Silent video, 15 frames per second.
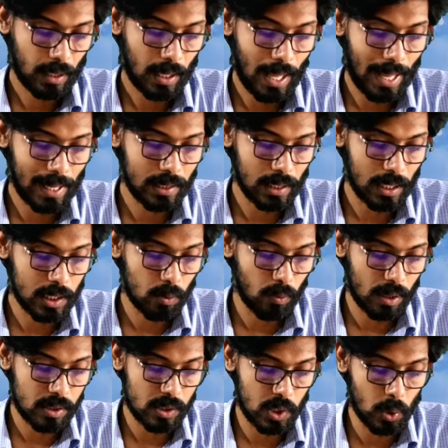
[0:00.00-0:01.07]
And it
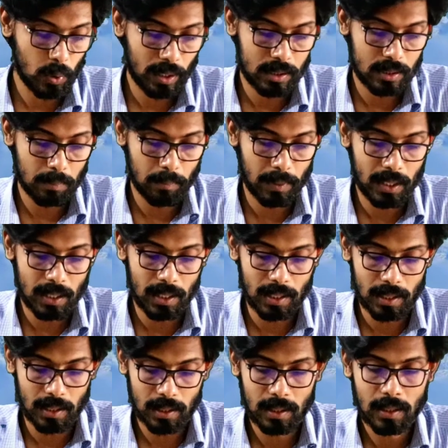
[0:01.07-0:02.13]
was during the
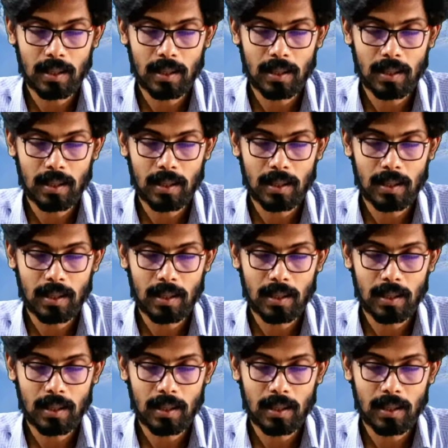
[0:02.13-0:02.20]
meal